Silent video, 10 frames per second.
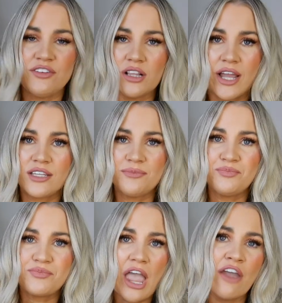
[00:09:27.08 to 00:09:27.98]
like
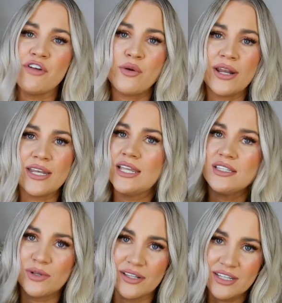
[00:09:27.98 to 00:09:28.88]
everyone needs
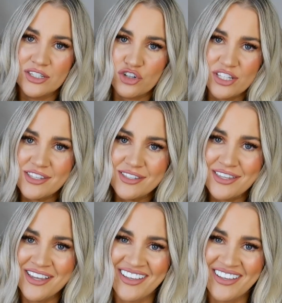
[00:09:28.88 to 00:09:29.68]
one of these dresses.